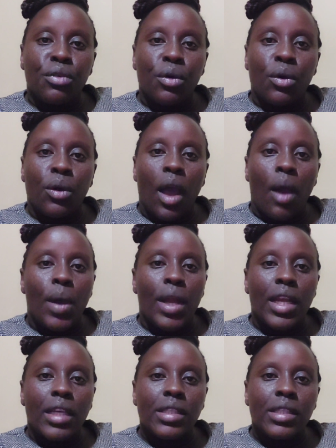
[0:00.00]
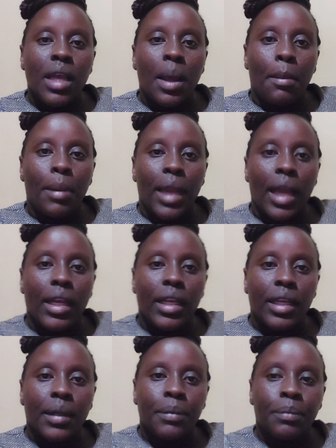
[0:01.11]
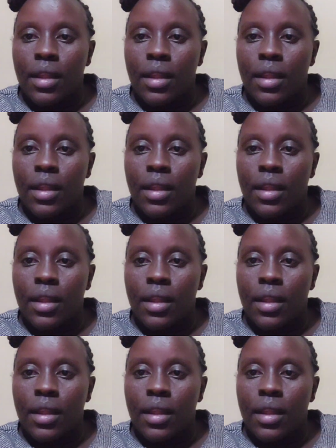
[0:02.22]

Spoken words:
for our next planning.